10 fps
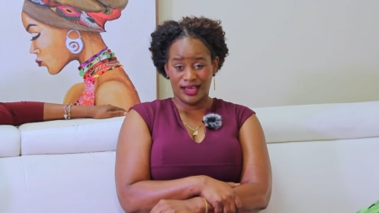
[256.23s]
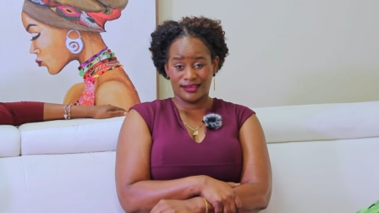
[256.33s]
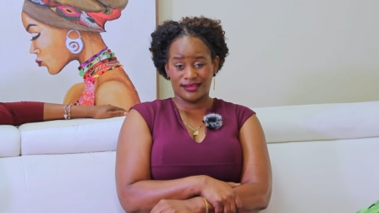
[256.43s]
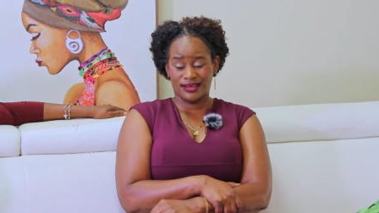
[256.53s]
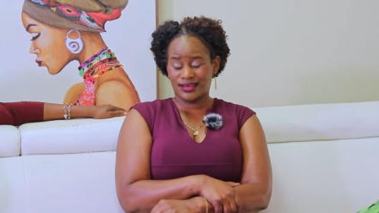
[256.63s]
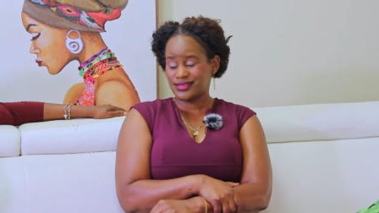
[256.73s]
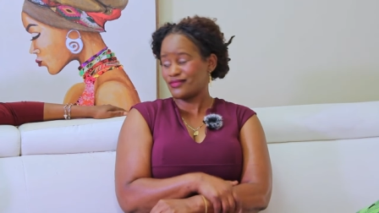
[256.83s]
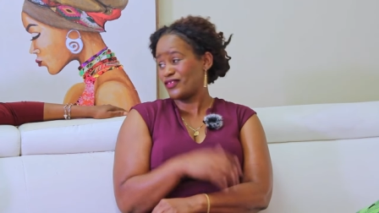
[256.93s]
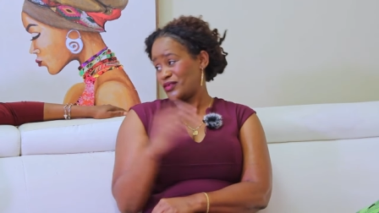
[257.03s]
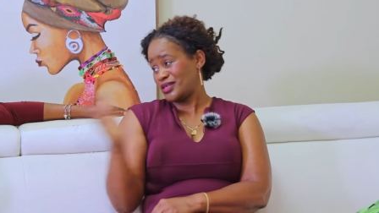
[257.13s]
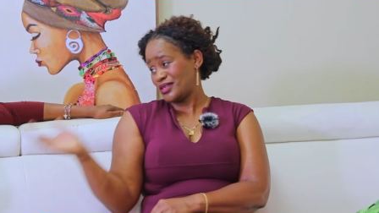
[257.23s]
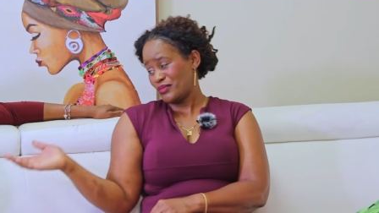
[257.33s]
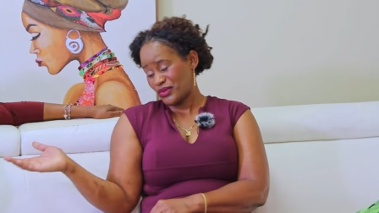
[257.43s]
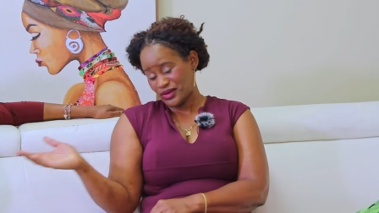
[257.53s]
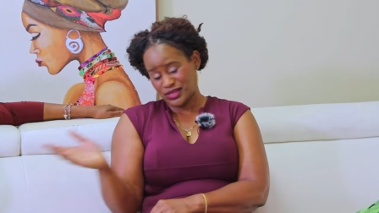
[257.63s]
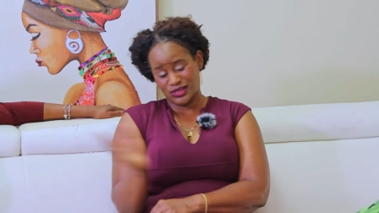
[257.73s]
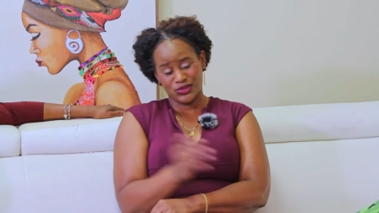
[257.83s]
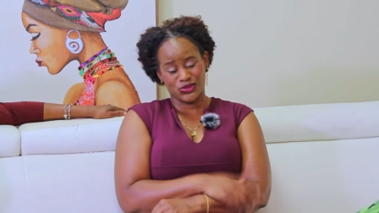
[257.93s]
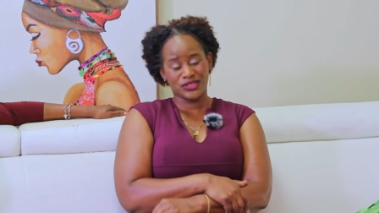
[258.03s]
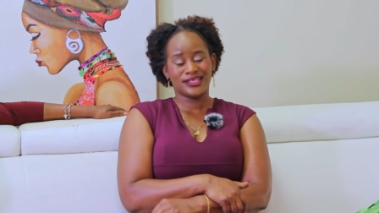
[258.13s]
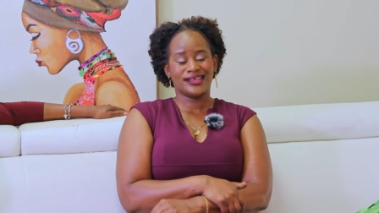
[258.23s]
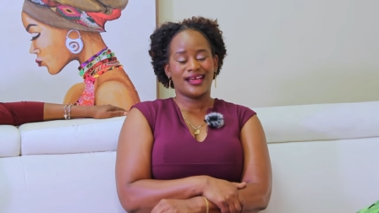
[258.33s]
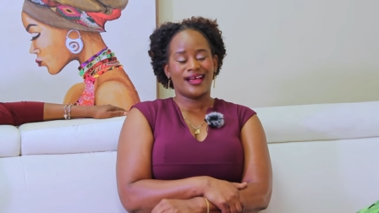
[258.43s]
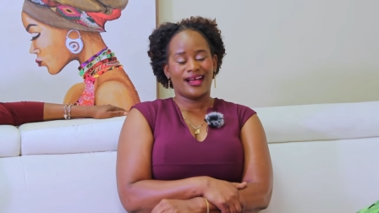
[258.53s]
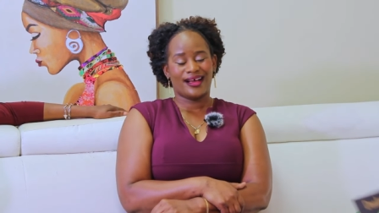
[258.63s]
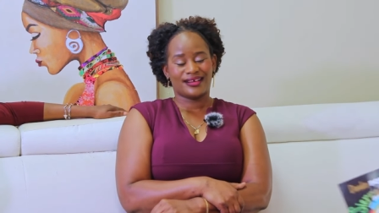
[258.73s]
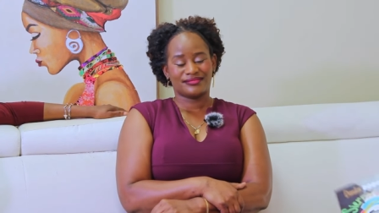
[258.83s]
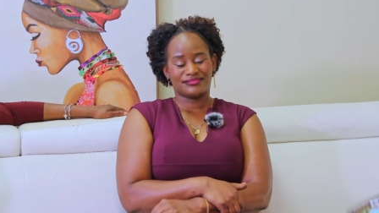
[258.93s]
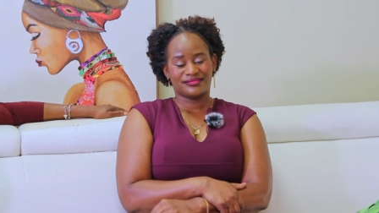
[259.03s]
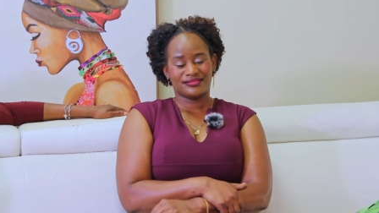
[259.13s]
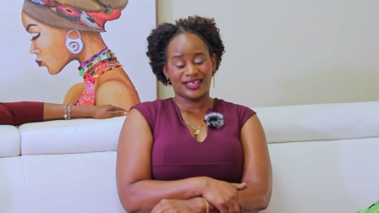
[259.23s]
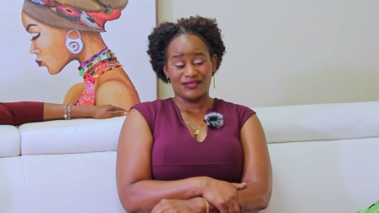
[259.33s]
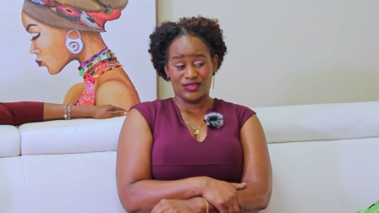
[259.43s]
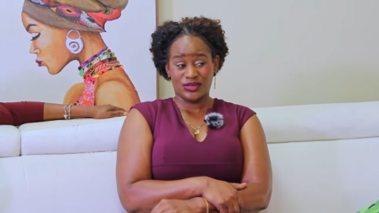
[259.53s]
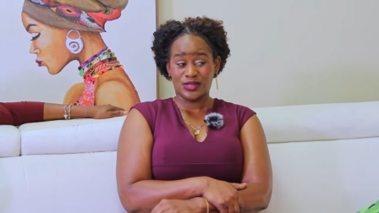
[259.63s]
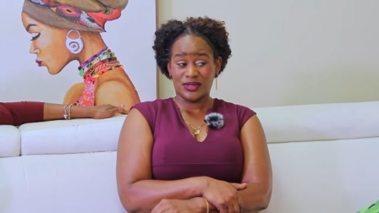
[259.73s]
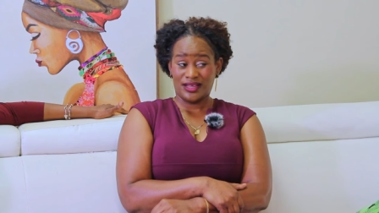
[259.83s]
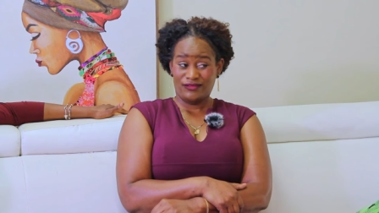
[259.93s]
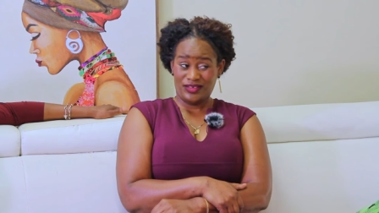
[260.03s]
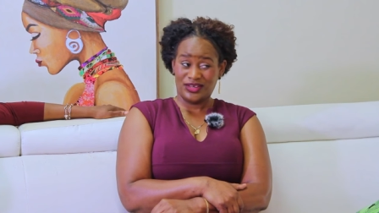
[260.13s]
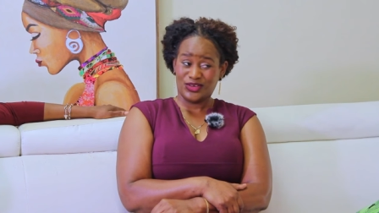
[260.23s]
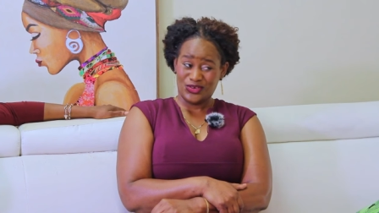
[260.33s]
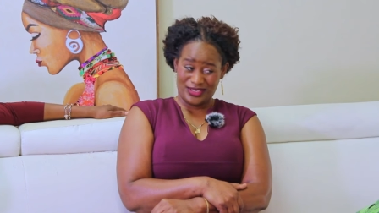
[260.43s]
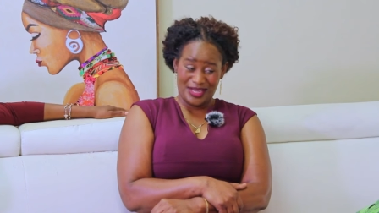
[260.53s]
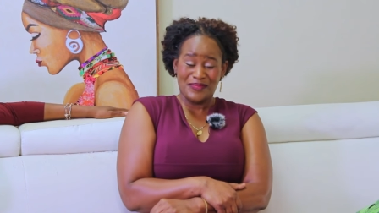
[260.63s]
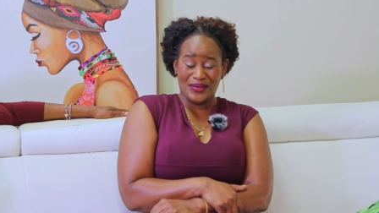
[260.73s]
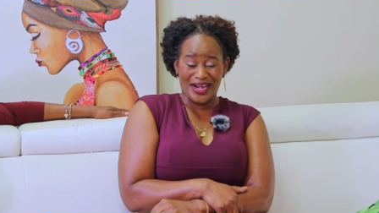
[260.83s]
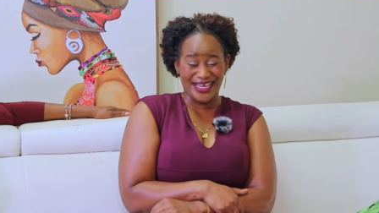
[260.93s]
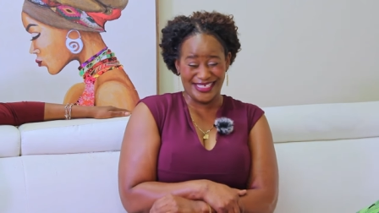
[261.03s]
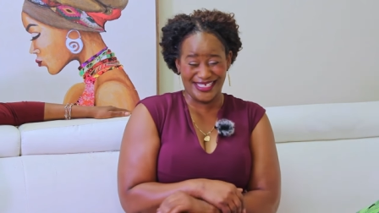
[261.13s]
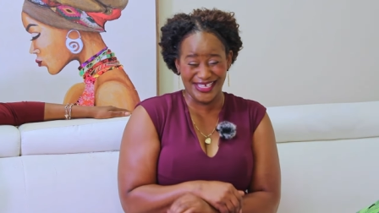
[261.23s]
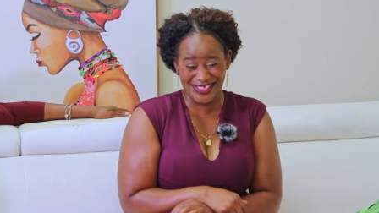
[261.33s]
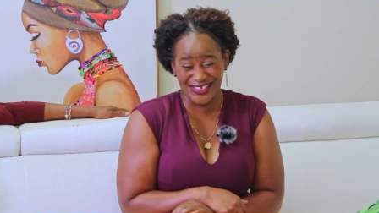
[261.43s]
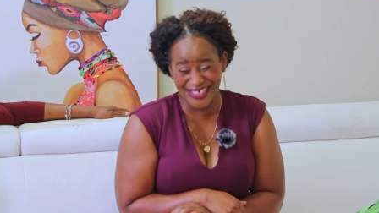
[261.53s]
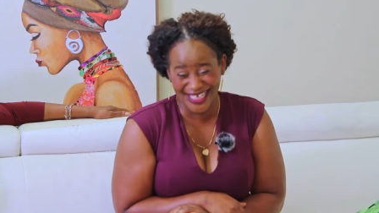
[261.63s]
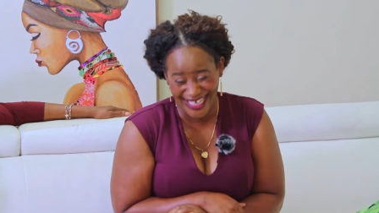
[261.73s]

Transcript: I think it's a very temporary season, um, even though it's been a very long temporary season.